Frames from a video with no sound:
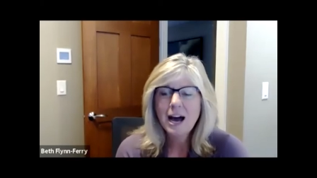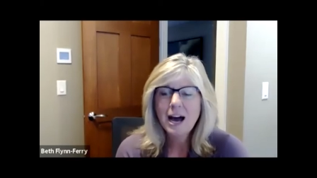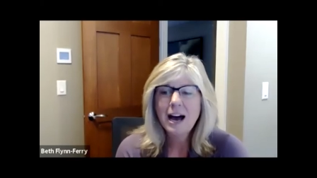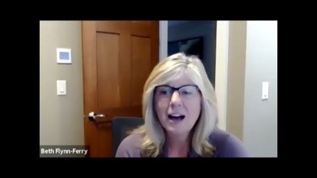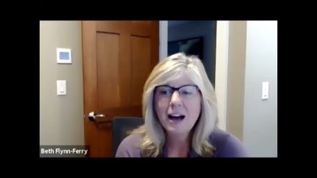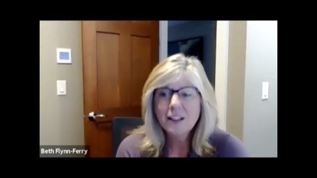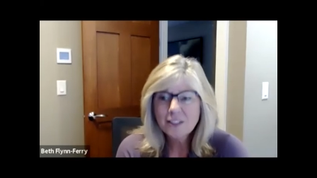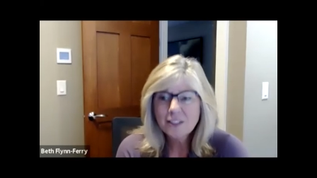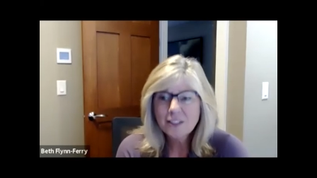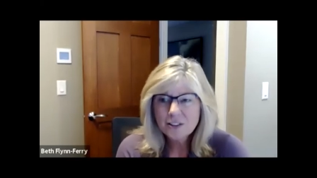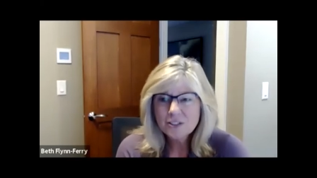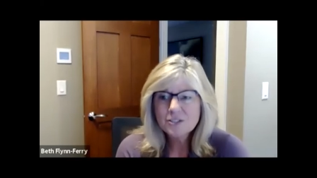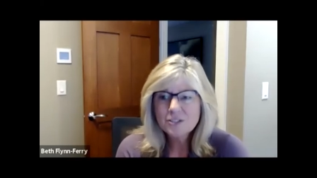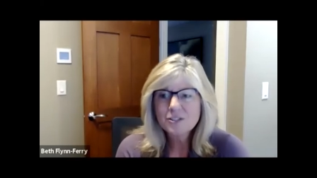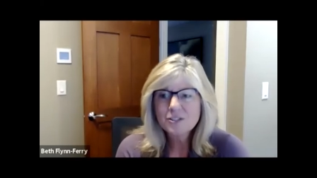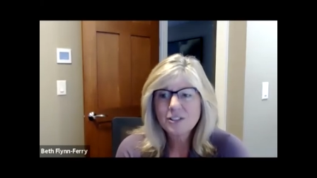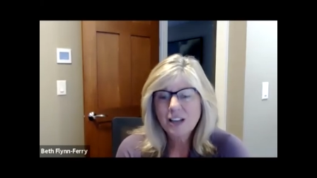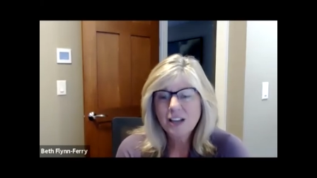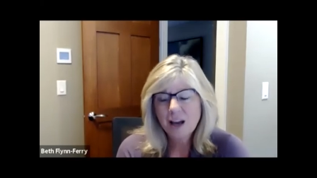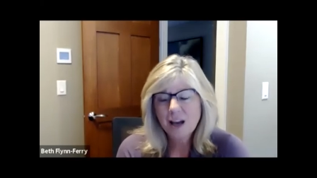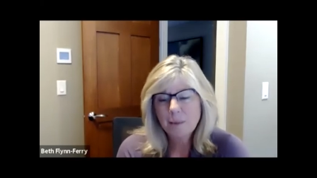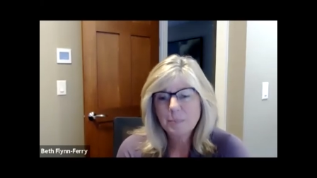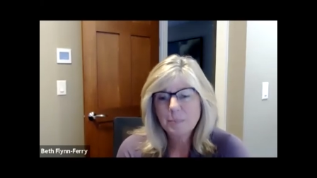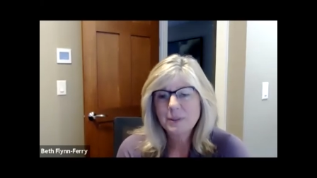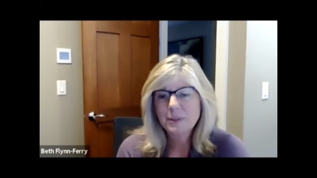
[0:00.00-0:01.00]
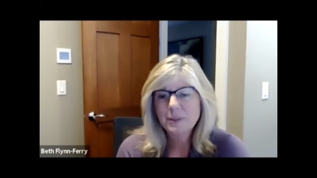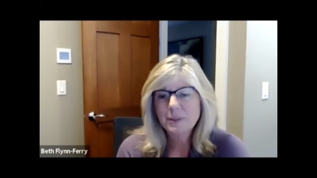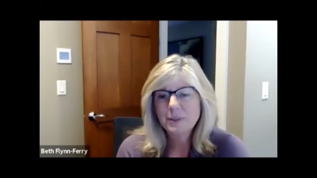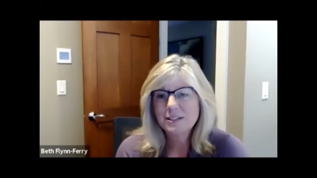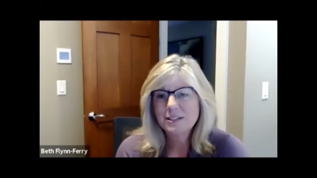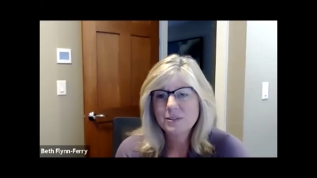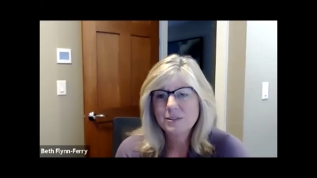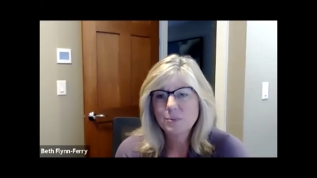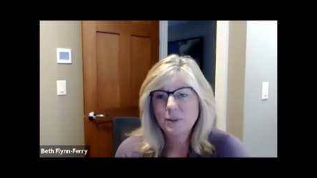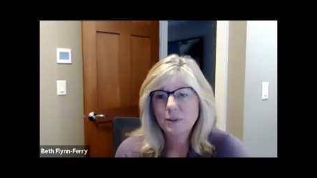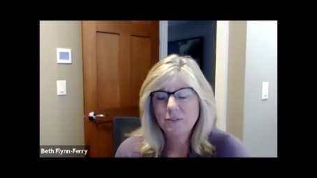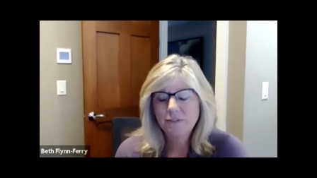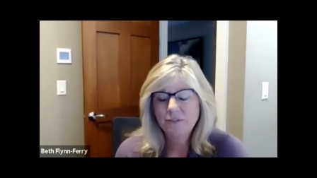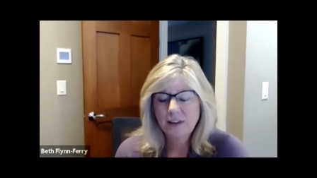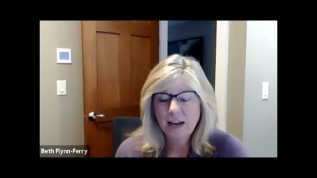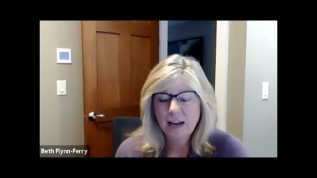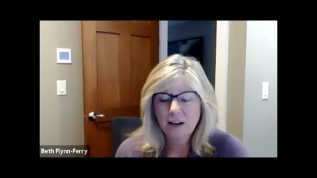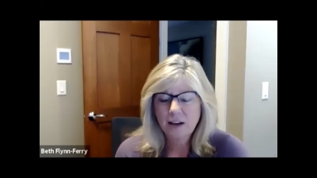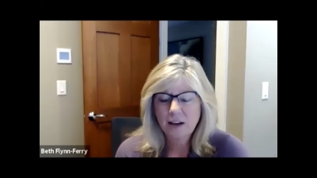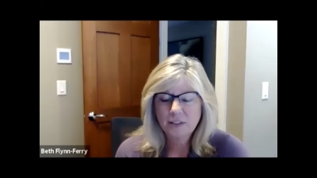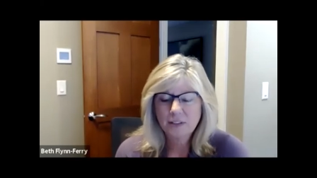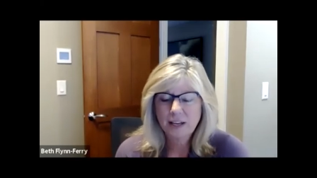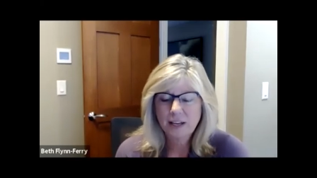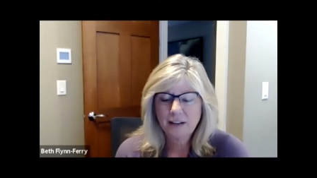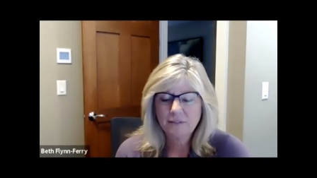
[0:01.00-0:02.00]
Other companies we
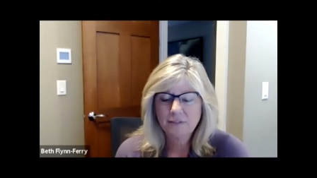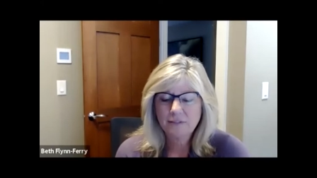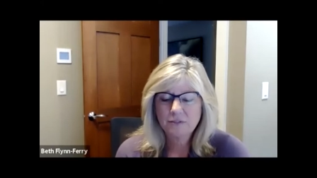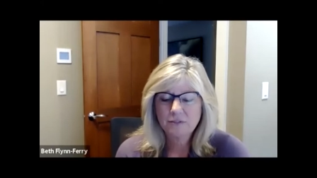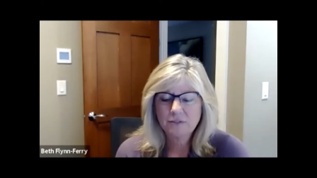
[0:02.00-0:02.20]
found have